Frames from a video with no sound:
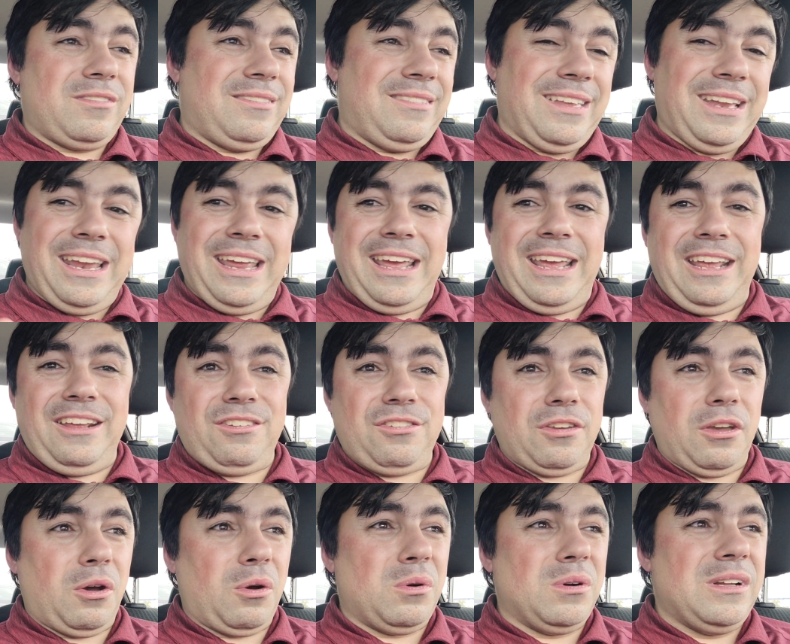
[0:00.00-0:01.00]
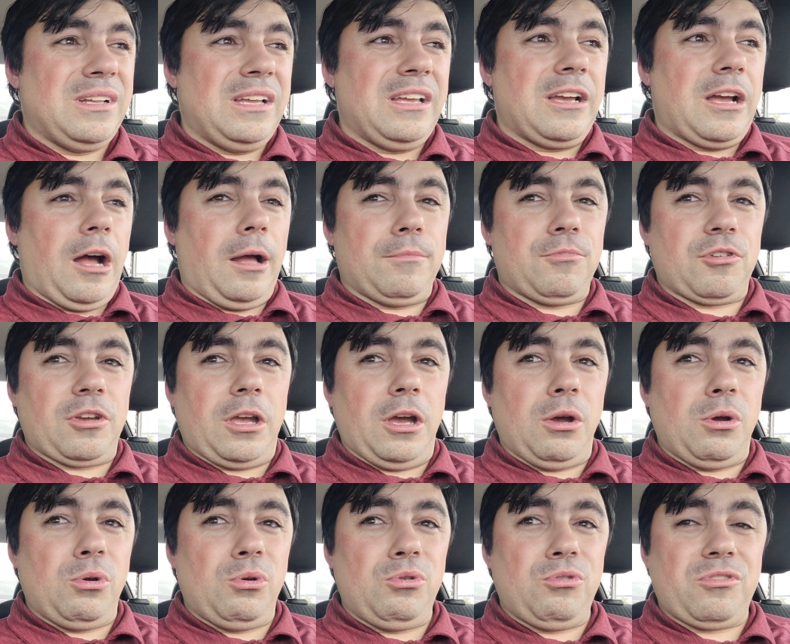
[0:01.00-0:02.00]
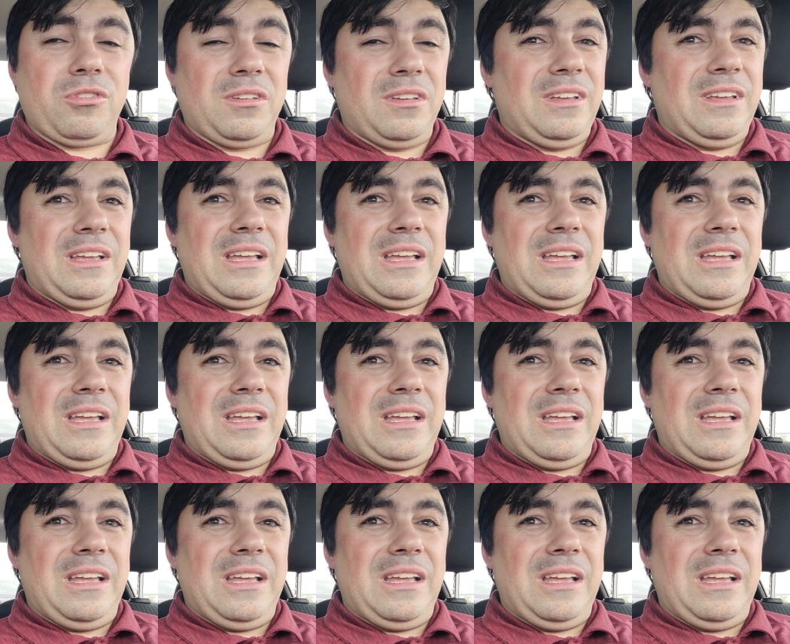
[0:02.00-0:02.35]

today. So comes and goes.